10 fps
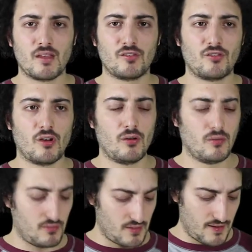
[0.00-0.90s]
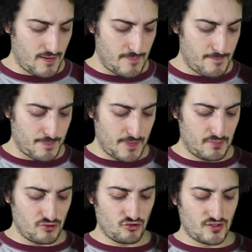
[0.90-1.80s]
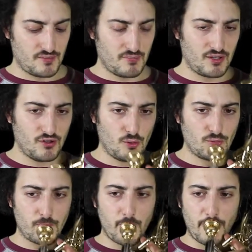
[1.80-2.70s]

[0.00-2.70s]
So let me just get my note.